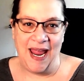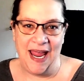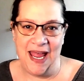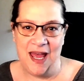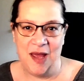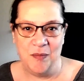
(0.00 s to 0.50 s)

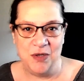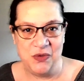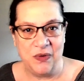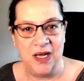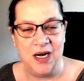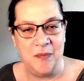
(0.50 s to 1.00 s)
am
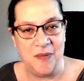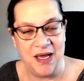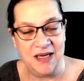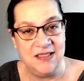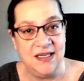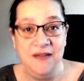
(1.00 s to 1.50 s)
doing an
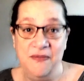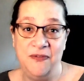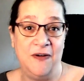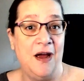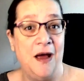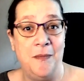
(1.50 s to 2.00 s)
unboxing
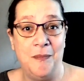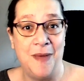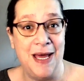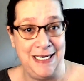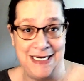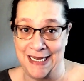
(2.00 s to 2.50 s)
from
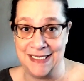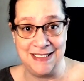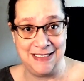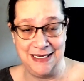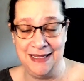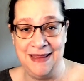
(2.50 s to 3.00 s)
my
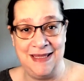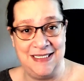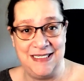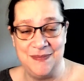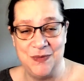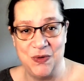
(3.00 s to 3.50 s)
desk
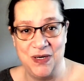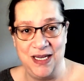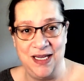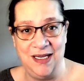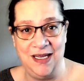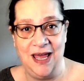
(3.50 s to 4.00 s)
this
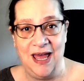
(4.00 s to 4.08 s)
morning.